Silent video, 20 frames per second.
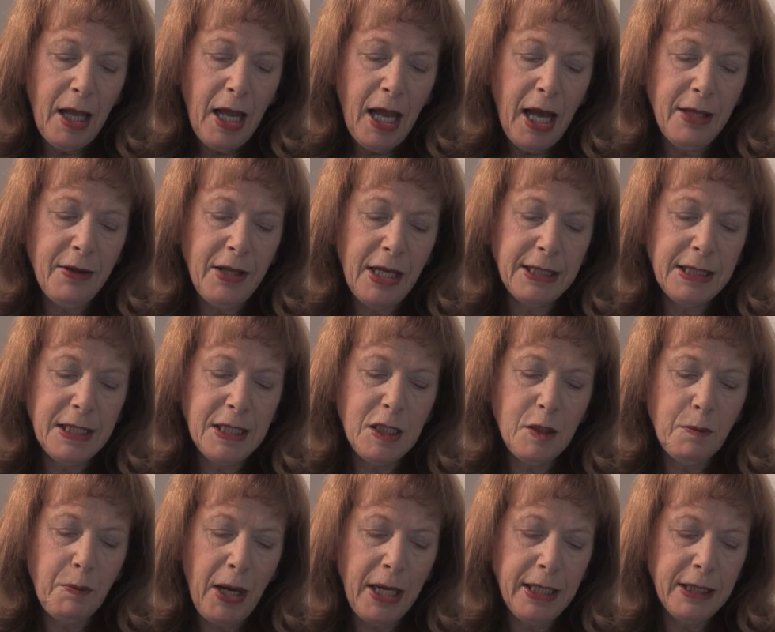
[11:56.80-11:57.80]
and that in
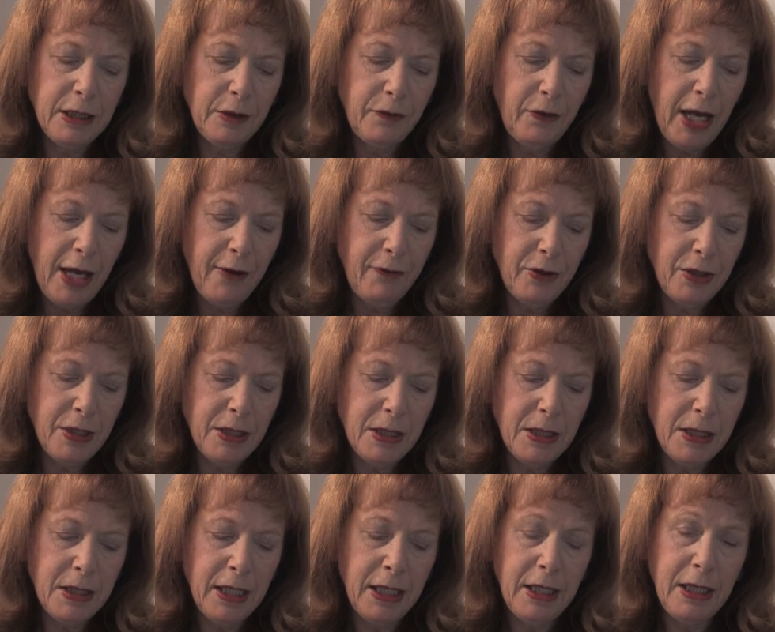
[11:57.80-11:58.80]
spite of
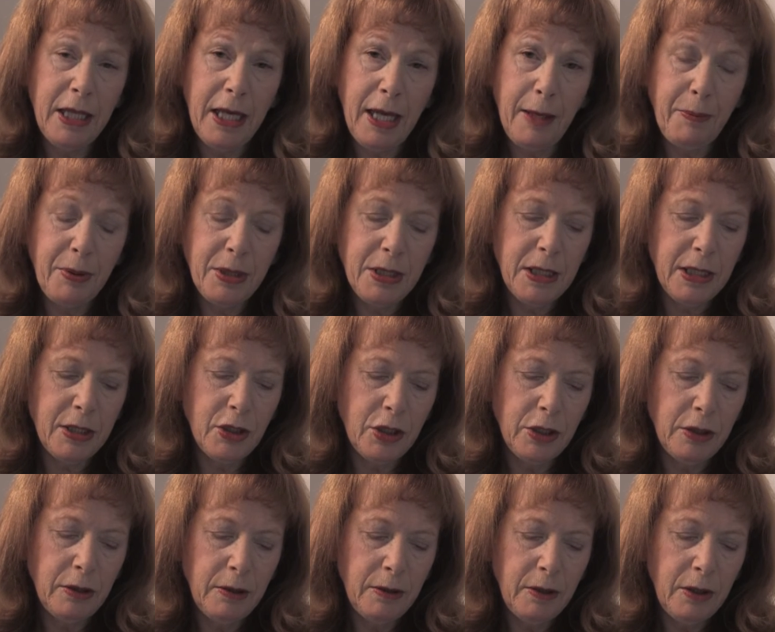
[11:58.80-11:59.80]
evidence in their
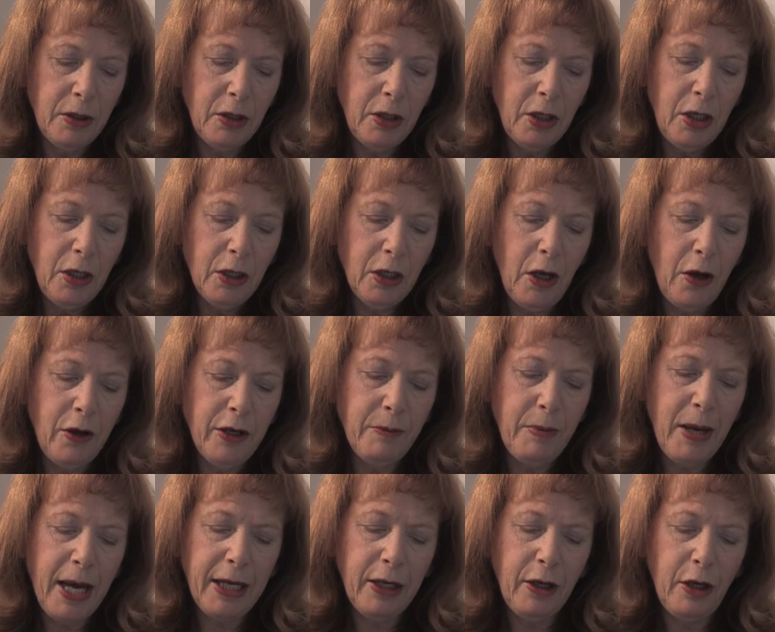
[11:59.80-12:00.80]
position going
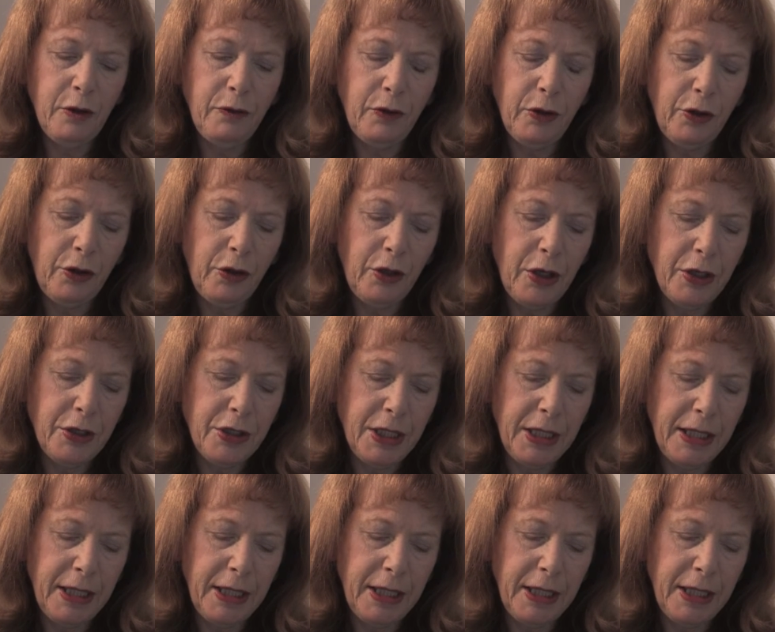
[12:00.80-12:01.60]
back over 30